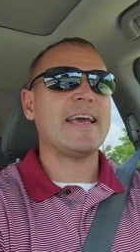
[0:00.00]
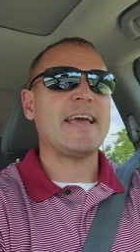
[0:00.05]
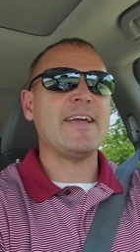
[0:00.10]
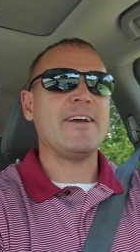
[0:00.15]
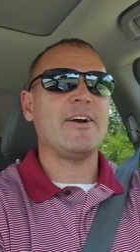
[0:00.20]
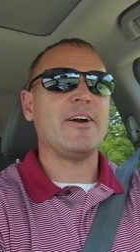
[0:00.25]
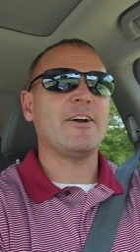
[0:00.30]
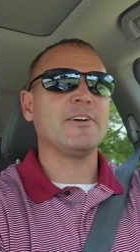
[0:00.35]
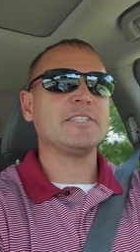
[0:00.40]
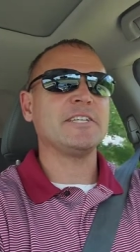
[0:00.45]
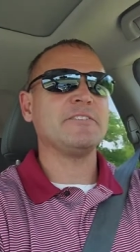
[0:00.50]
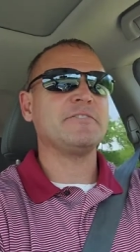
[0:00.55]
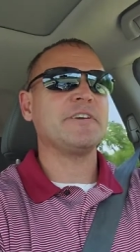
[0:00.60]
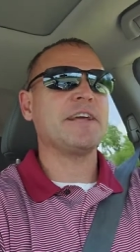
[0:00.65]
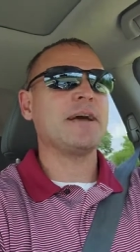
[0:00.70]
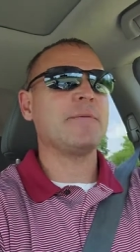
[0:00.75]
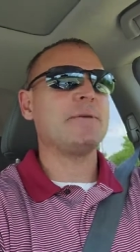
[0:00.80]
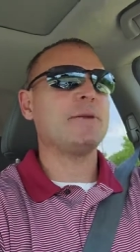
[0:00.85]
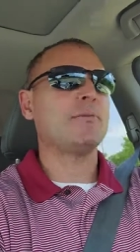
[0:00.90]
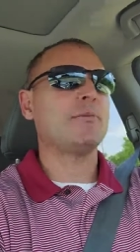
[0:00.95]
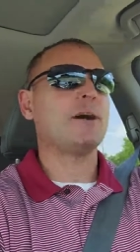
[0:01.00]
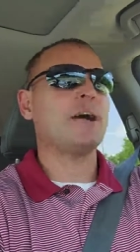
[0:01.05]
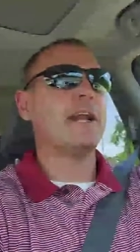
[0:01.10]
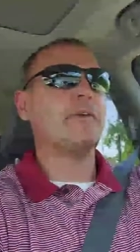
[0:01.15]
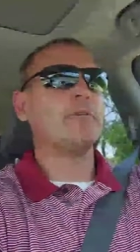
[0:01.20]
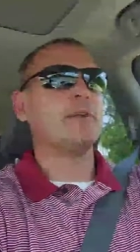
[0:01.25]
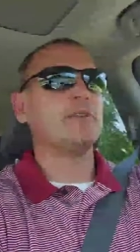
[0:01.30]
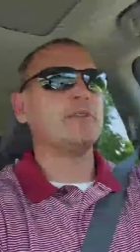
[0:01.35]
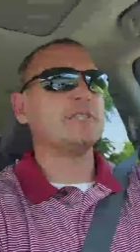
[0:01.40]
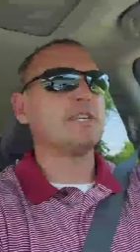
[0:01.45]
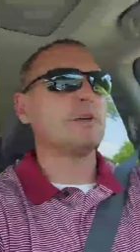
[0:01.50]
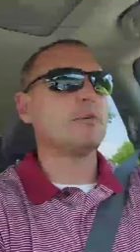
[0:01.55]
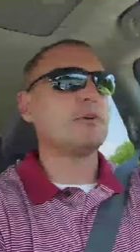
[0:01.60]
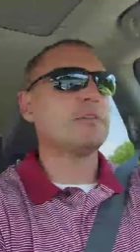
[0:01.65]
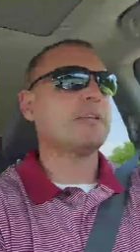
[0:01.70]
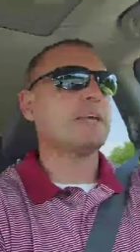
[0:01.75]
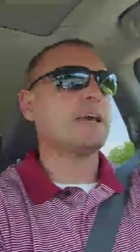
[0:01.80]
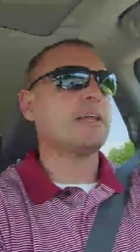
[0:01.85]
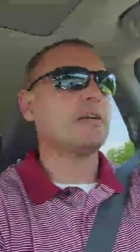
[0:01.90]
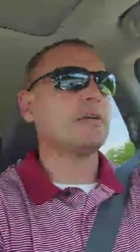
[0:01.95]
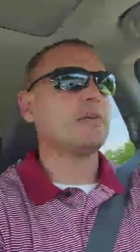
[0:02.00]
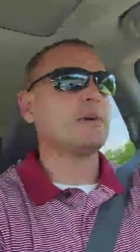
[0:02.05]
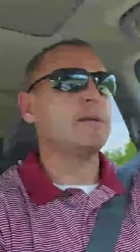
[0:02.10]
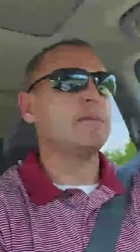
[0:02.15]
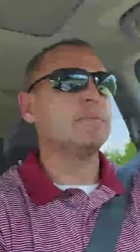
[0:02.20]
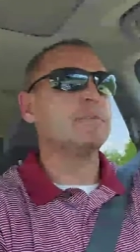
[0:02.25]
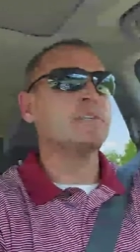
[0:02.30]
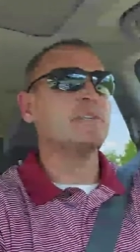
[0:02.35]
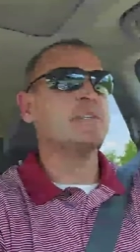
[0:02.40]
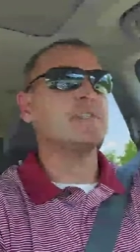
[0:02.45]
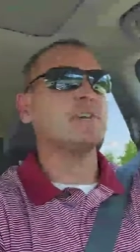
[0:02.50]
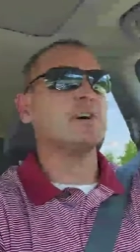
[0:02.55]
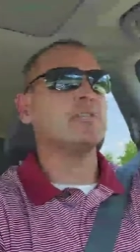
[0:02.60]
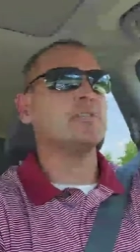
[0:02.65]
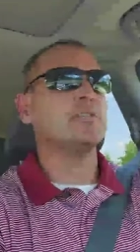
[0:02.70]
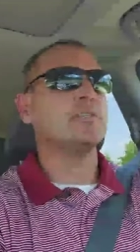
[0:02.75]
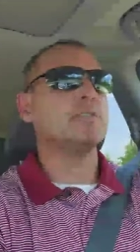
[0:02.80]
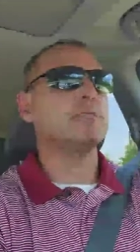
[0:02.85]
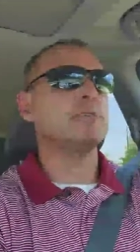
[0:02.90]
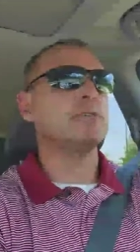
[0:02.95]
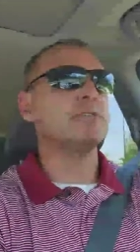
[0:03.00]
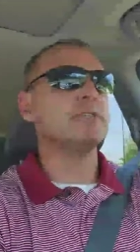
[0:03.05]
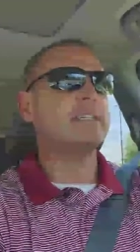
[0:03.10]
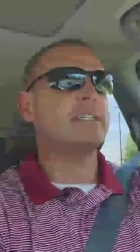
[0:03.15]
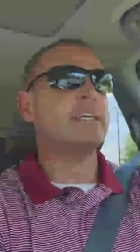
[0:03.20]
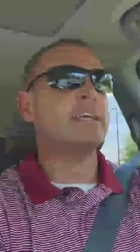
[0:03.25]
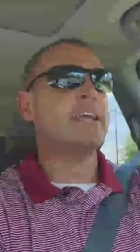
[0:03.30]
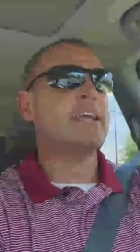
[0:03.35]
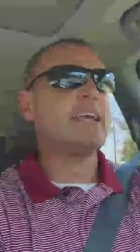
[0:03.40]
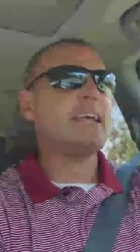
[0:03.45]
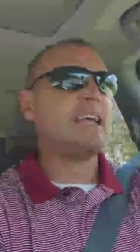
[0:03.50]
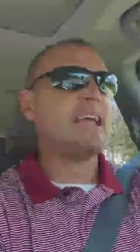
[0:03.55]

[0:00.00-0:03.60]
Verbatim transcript: Hey RRT family, Ryan Reynolds here with Keller Williams Consultants Realty